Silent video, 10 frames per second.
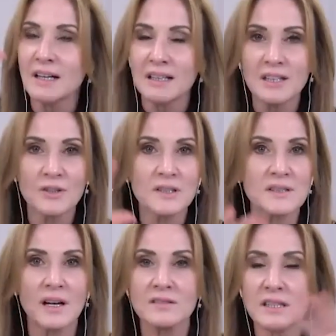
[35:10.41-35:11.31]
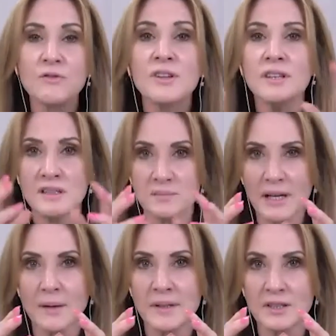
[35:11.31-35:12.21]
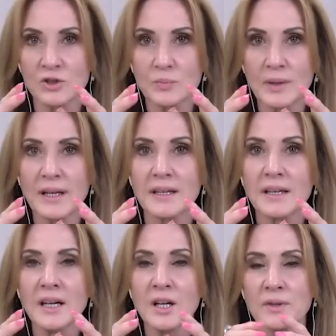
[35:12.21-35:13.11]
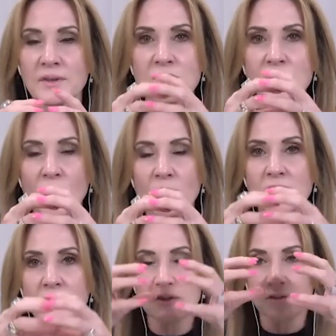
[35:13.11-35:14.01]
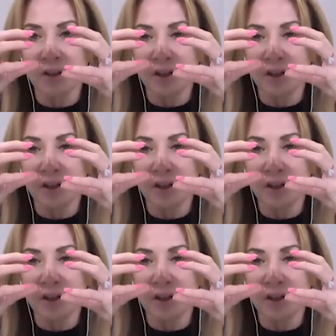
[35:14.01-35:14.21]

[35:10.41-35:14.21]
hearing sounds everything is coming into play but the dominant